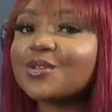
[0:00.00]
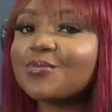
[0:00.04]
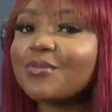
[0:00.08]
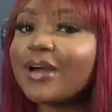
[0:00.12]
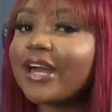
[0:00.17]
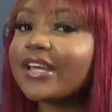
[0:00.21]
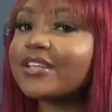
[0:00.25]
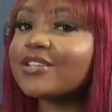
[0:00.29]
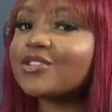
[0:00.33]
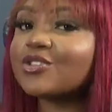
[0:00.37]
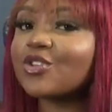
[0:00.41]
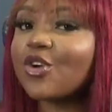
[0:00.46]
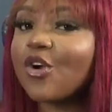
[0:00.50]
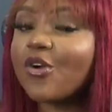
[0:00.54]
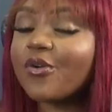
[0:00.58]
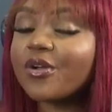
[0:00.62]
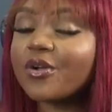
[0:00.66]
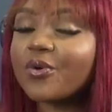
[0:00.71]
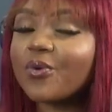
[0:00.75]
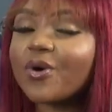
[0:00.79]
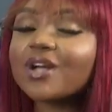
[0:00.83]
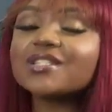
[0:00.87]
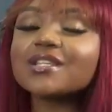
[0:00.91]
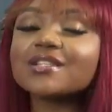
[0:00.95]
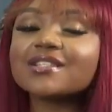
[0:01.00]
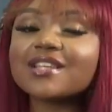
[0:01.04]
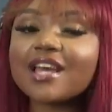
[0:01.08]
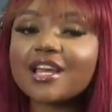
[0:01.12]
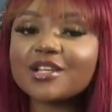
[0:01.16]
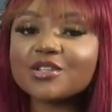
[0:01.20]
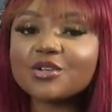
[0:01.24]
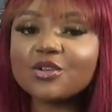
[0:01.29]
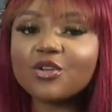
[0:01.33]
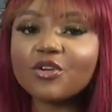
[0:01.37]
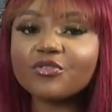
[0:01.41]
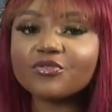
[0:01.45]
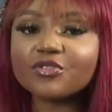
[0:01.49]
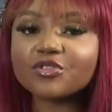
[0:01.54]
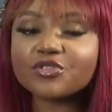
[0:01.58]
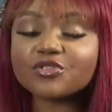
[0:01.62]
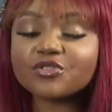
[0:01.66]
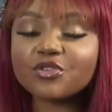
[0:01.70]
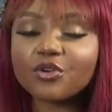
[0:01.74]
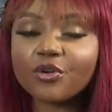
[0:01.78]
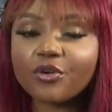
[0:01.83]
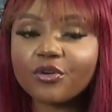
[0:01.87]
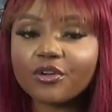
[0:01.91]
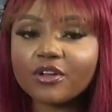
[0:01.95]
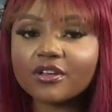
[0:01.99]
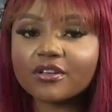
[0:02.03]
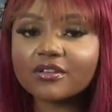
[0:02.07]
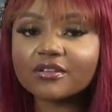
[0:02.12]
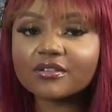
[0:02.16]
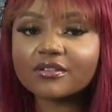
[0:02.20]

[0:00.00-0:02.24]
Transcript: to my story? What's the title of the story?